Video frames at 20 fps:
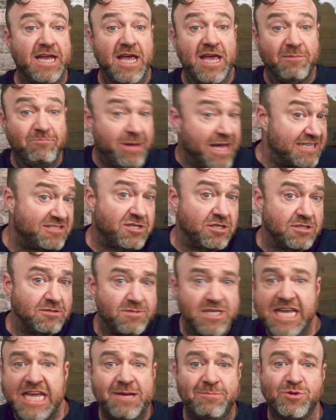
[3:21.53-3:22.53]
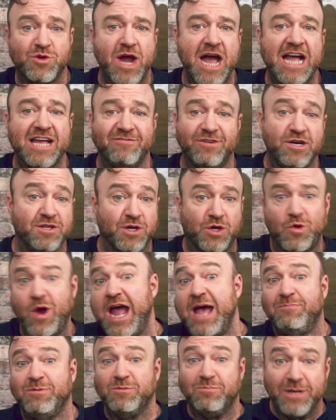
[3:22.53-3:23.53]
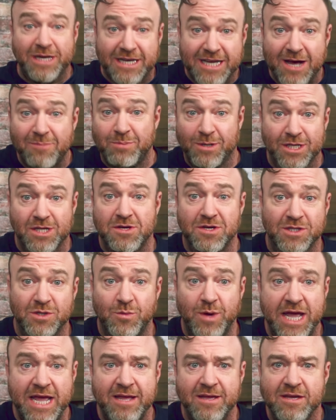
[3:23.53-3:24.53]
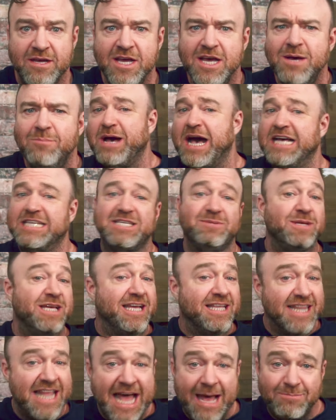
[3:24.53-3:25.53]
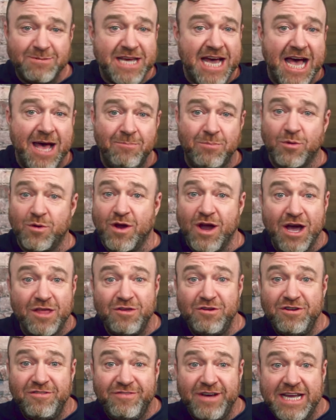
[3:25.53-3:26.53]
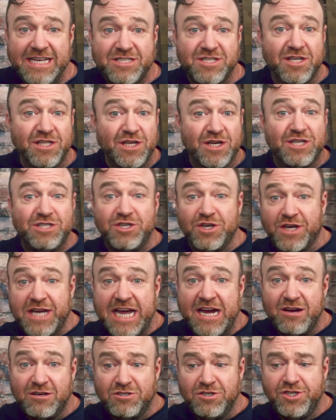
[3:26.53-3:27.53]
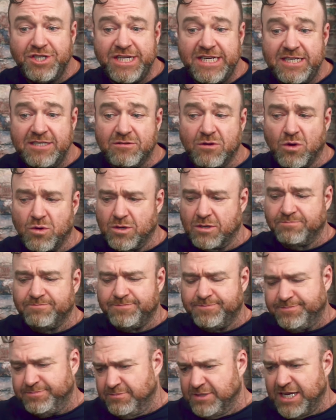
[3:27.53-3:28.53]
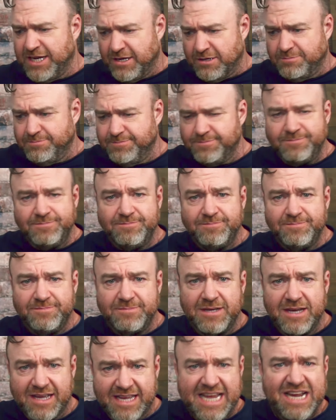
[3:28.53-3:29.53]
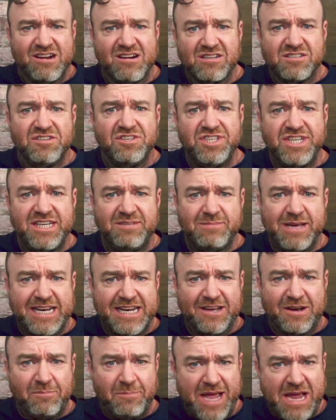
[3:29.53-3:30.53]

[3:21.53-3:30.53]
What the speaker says: a pencil to keep track of all the crap you pick up along the way, possibly a laptop or other device to look at your character sheet, or, you know, a character sheet made out of